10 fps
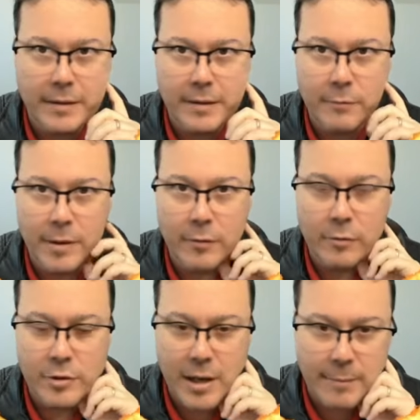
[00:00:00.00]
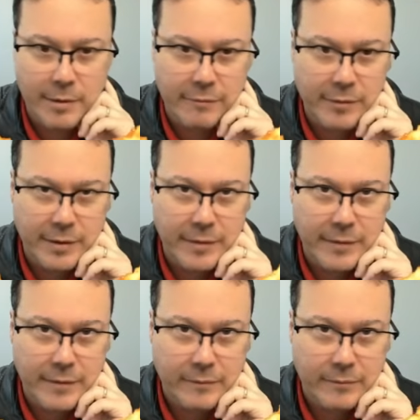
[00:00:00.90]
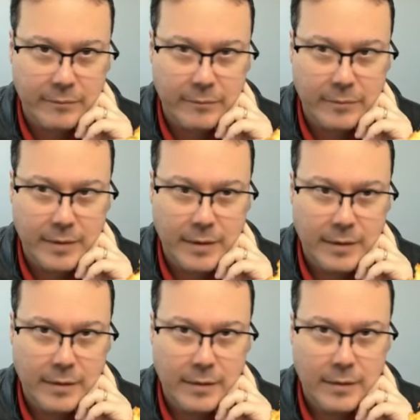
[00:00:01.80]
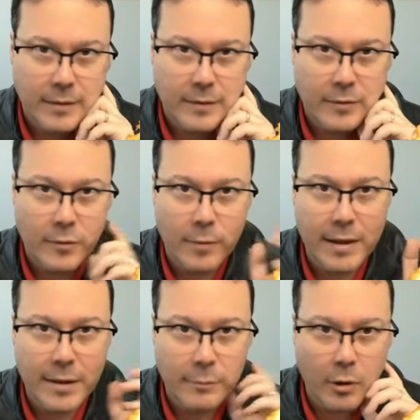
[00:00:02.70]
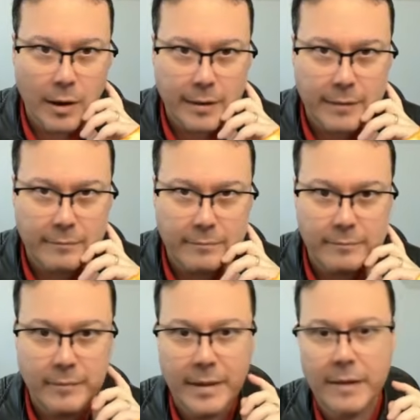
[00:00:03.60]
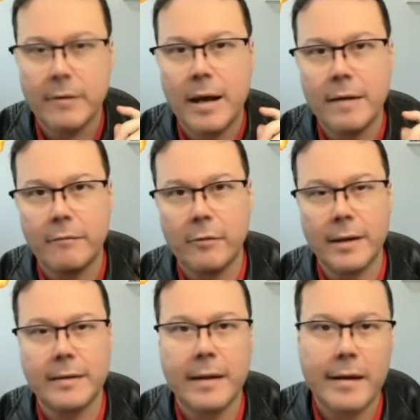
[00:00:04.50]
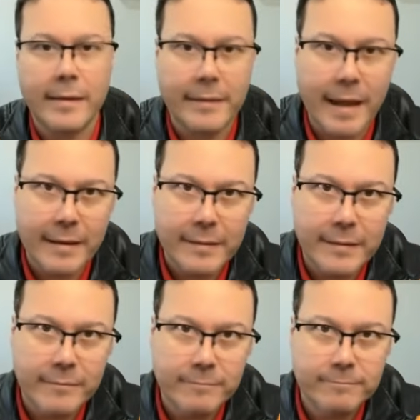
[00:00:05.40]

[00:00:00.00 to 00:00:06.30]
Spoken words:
the Ritual Chamber first, so we can block and I avoid their attacks.